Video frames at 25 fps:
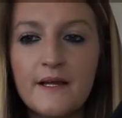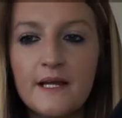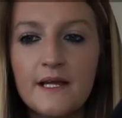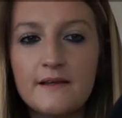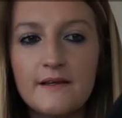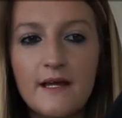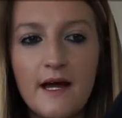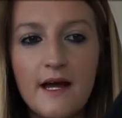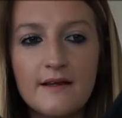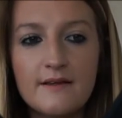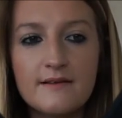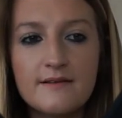
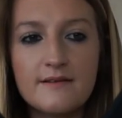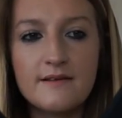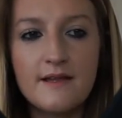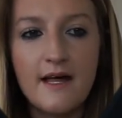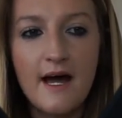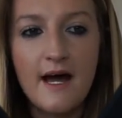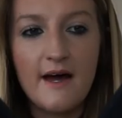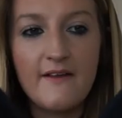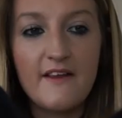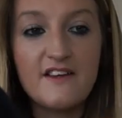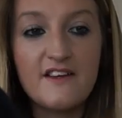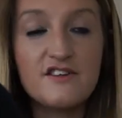that's
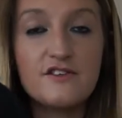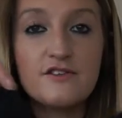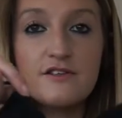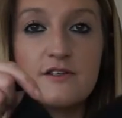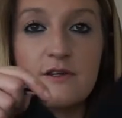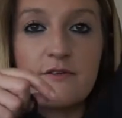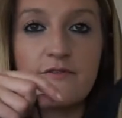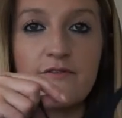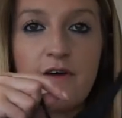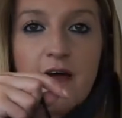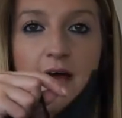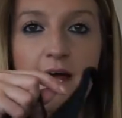that. That's just
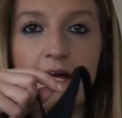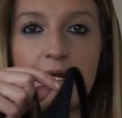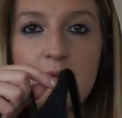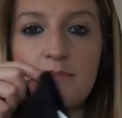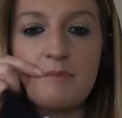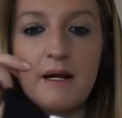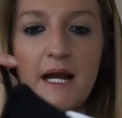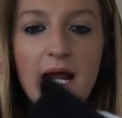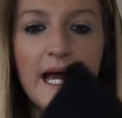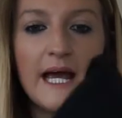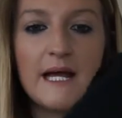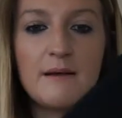a fairly
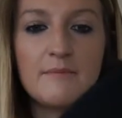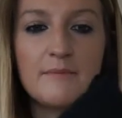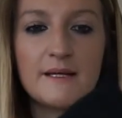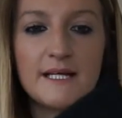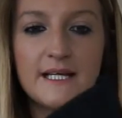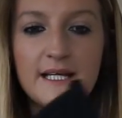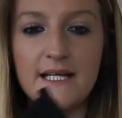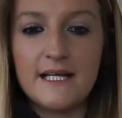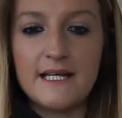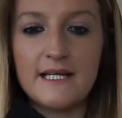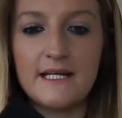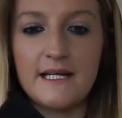plain
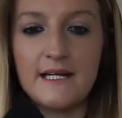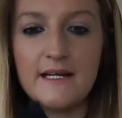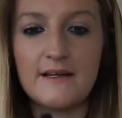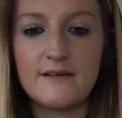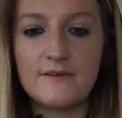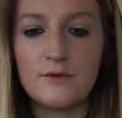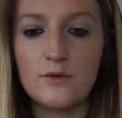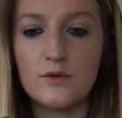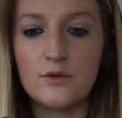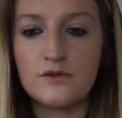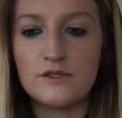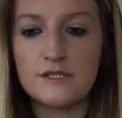bikini.
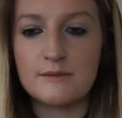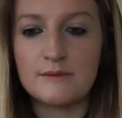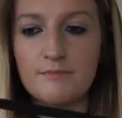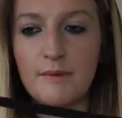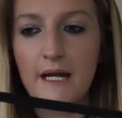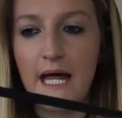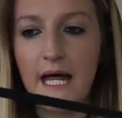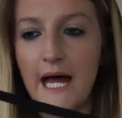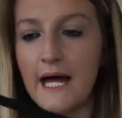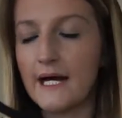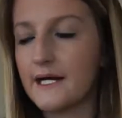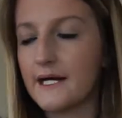It's all just
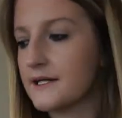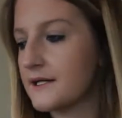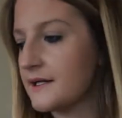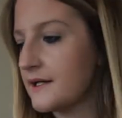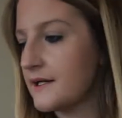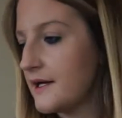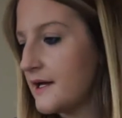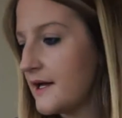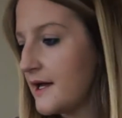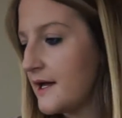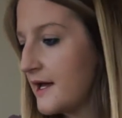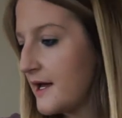black.
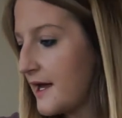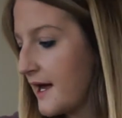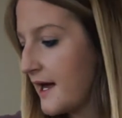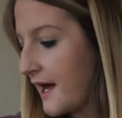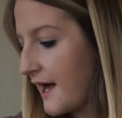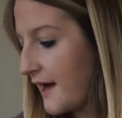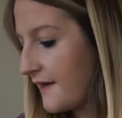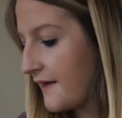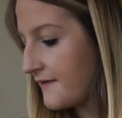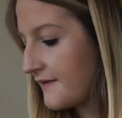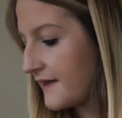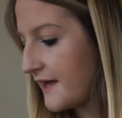
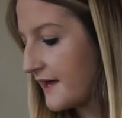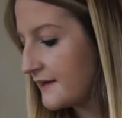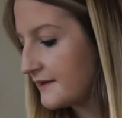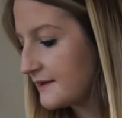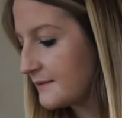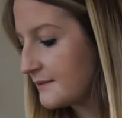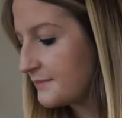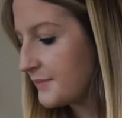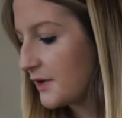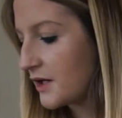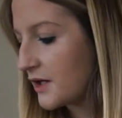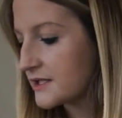And then the
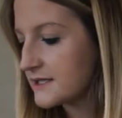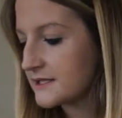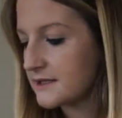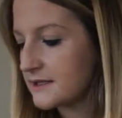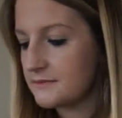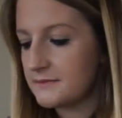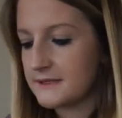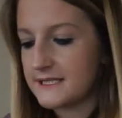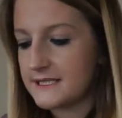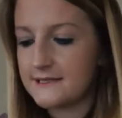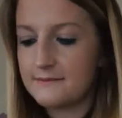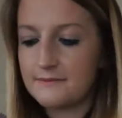
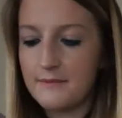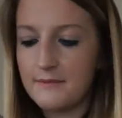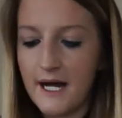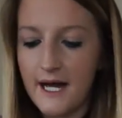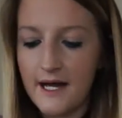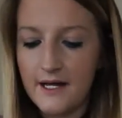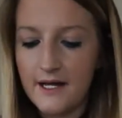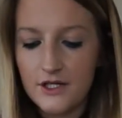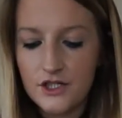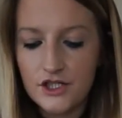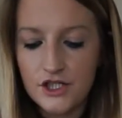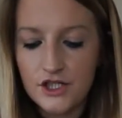bottoms to
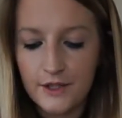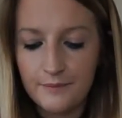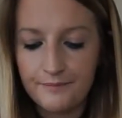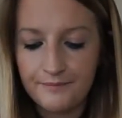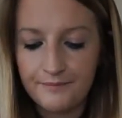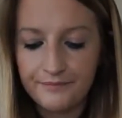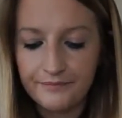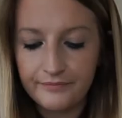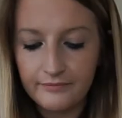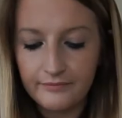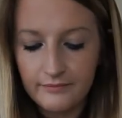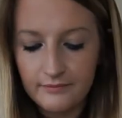match
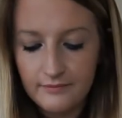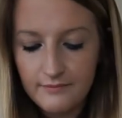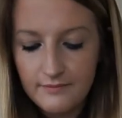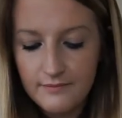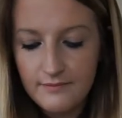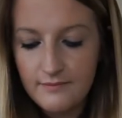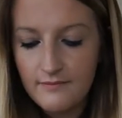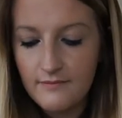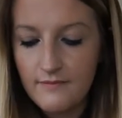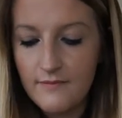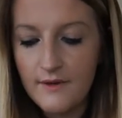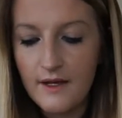
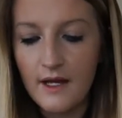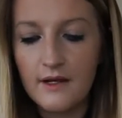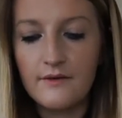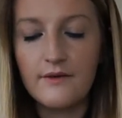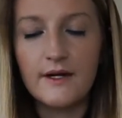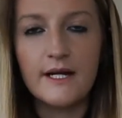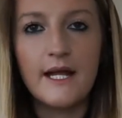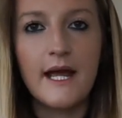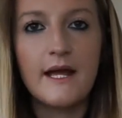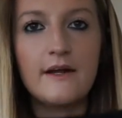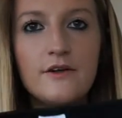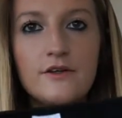are
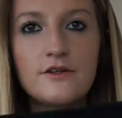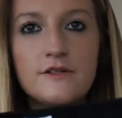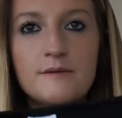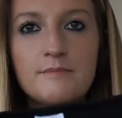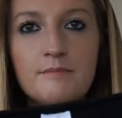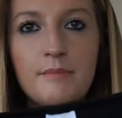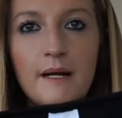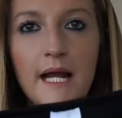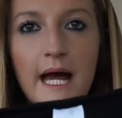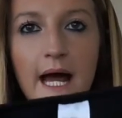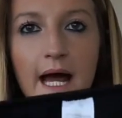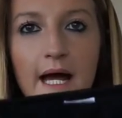again just
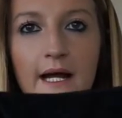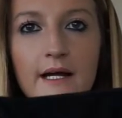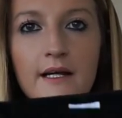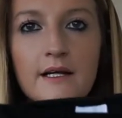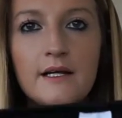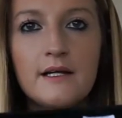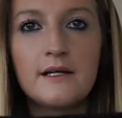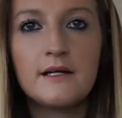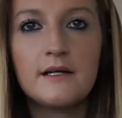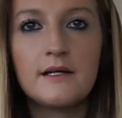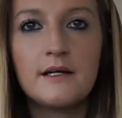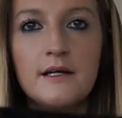
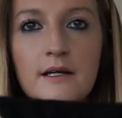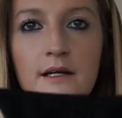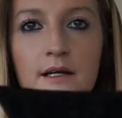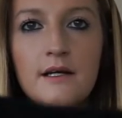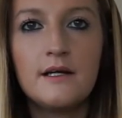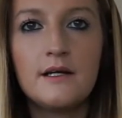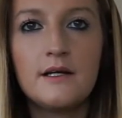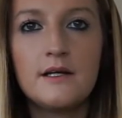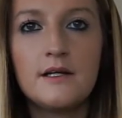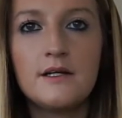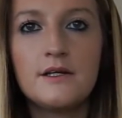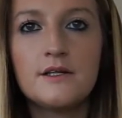black,
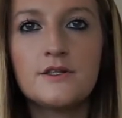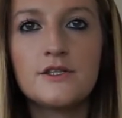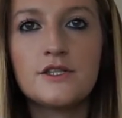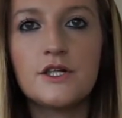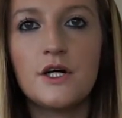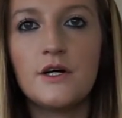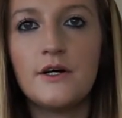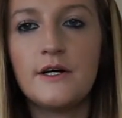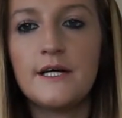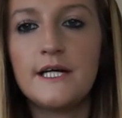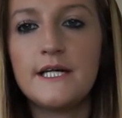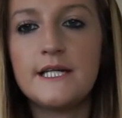
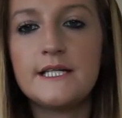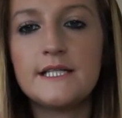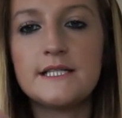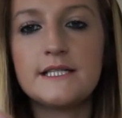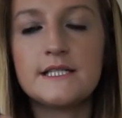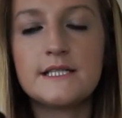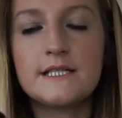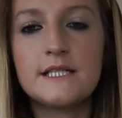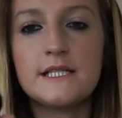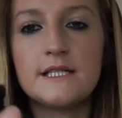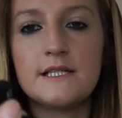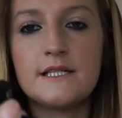
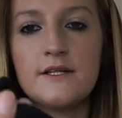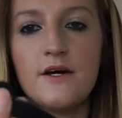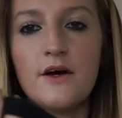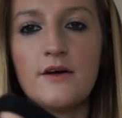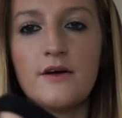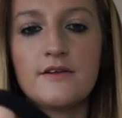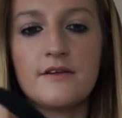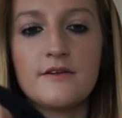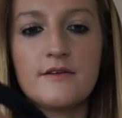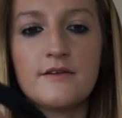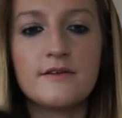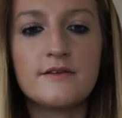tied in
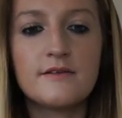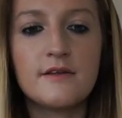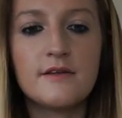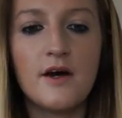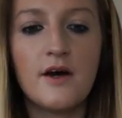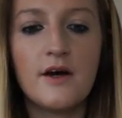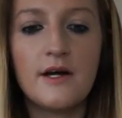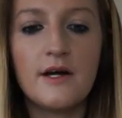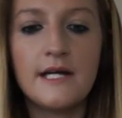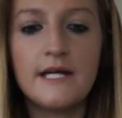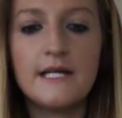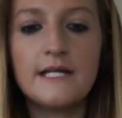knots at the
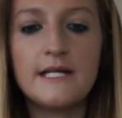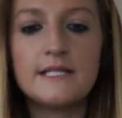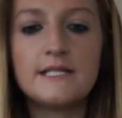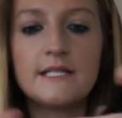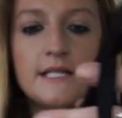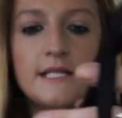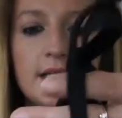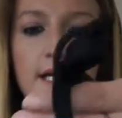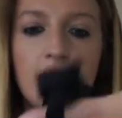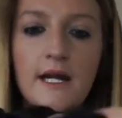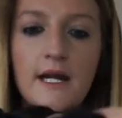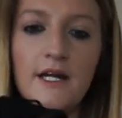side,
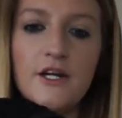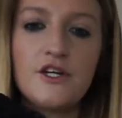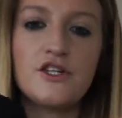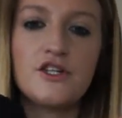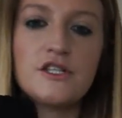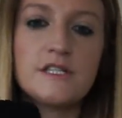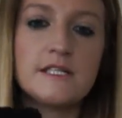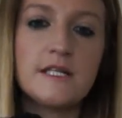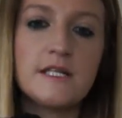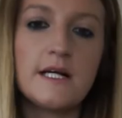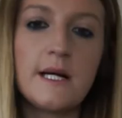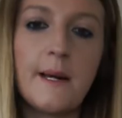and it's
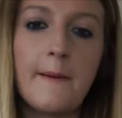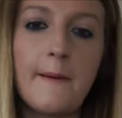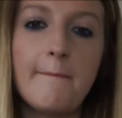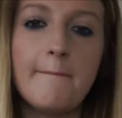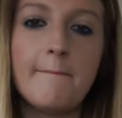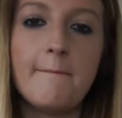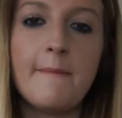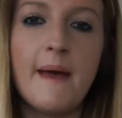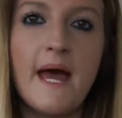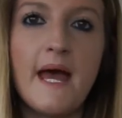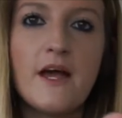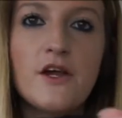just like a
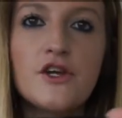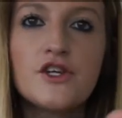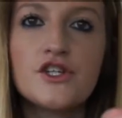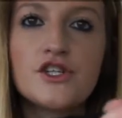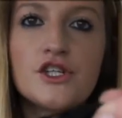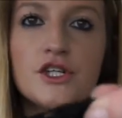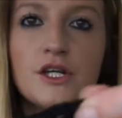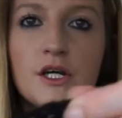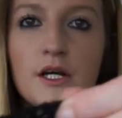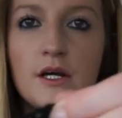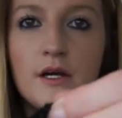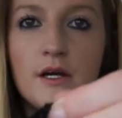mesh